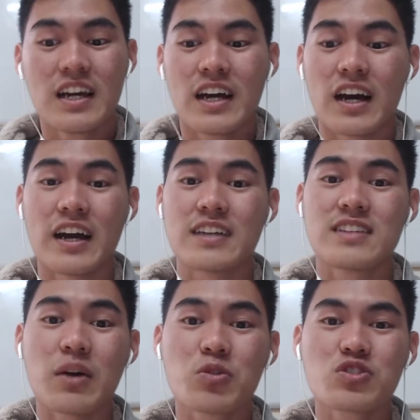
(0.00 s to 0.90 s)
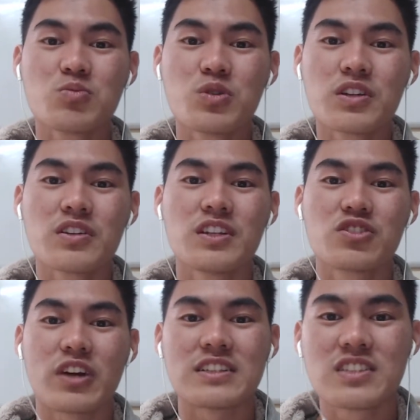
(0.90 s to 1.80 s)
as that will smoothen the
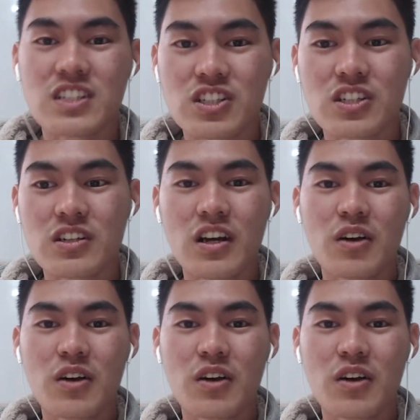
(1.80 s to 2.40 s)
transition